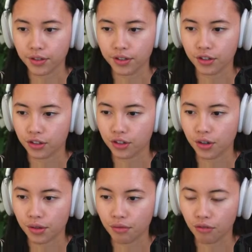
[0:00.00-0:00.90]
just
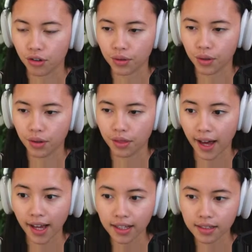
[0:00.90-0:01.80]
go through
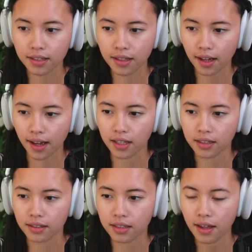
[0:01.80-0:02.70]
that
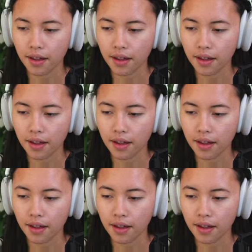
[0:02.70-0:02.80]
and